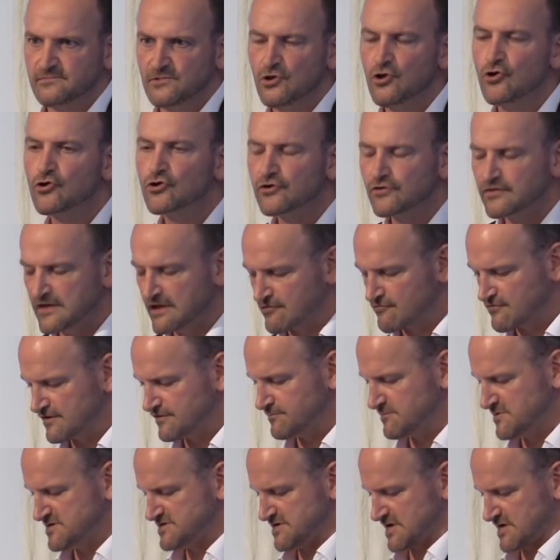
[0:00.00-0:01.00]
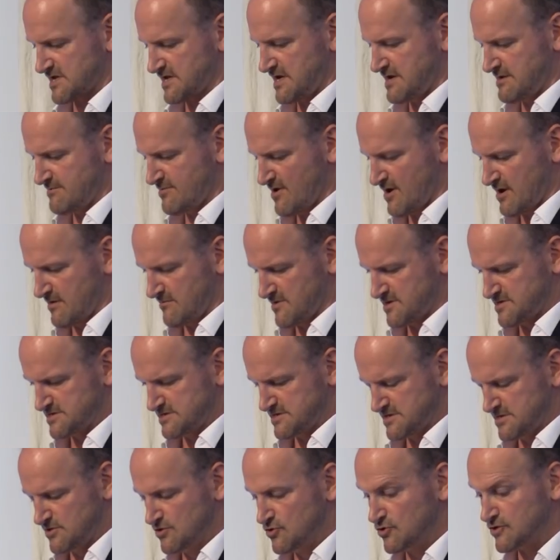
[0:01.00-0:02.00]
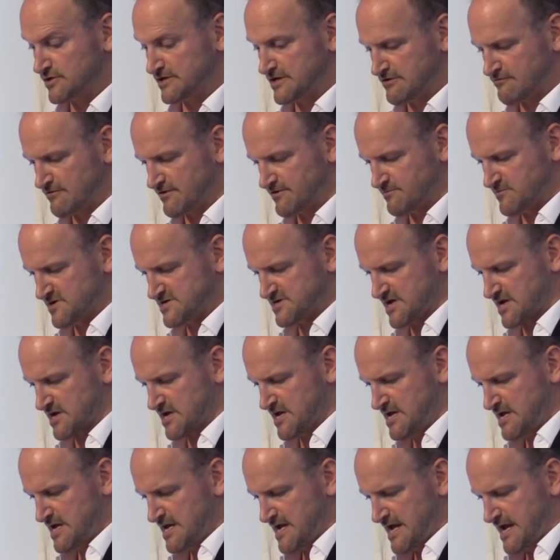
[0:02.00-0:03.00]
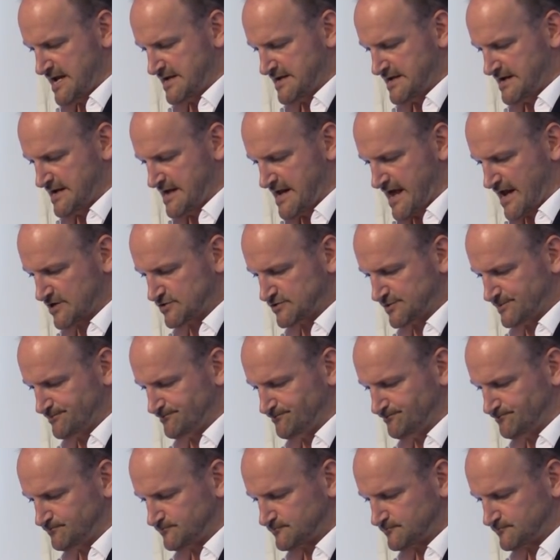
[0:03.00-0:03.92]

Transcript: Look at the arithmetic in Parliament. Look at the arithmetic in an election.